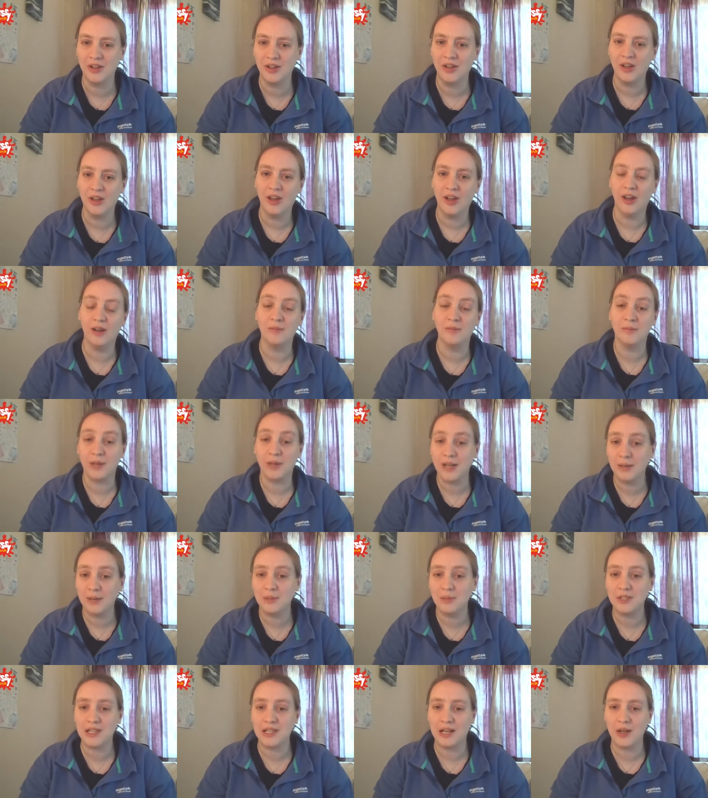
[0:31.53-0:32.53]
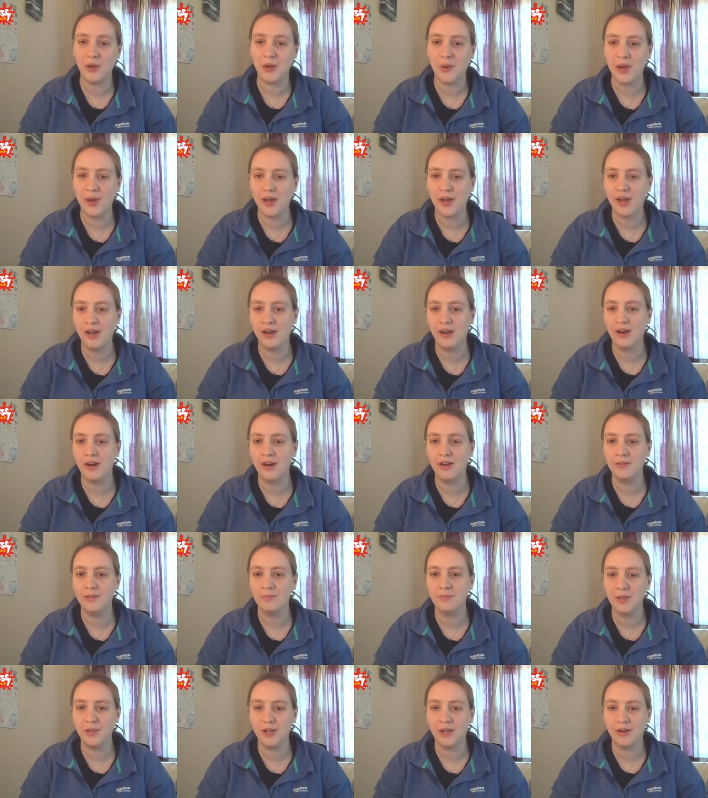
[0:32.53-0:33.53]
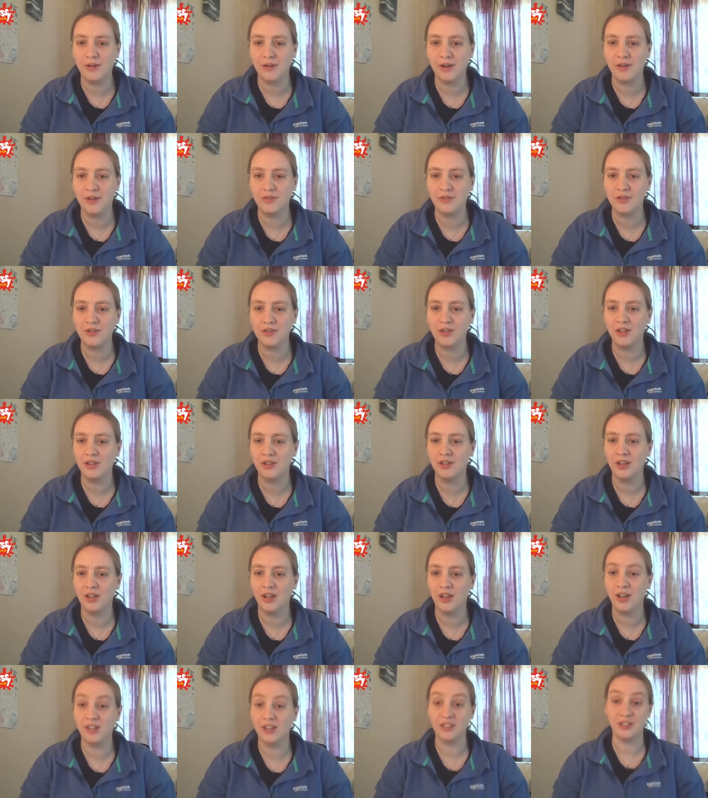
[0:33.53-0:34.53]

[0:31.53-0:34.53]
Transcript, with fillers: Uh, my name's Sally O'Hare. I'm BRF's uh,